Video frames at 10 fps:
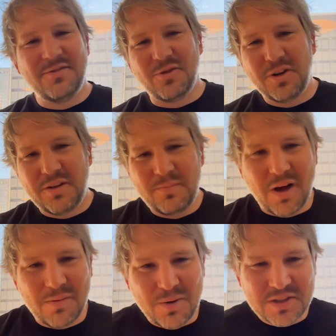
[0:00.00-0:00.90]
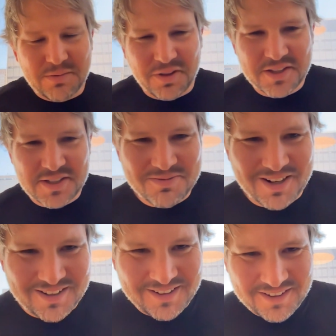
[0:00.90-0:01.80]
wrote a blog post about this as
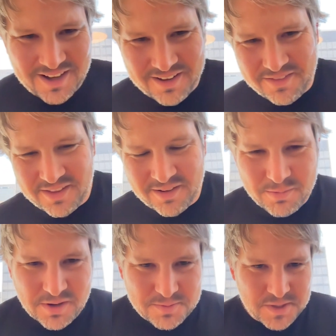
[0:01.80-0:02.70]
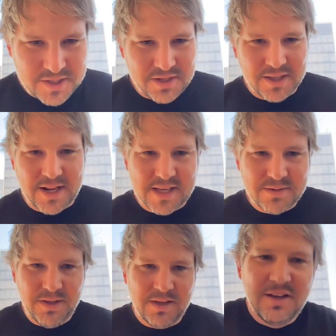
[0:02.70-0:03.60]
well, that we published, I think, last
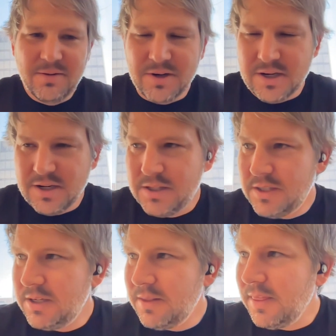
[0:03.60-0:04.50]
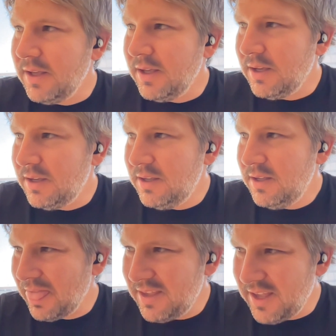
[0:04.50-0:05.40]
week, where
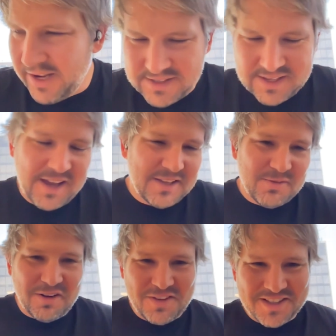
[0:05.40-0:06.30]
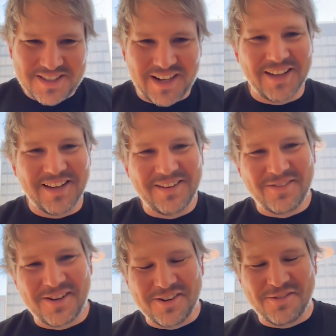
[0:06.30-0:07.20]
it's one of these, like,
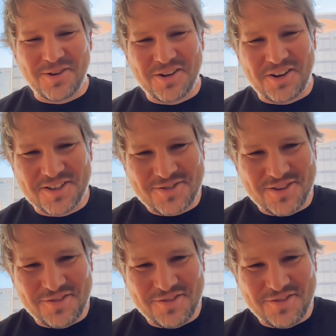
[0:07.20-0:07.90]
when you're in the industry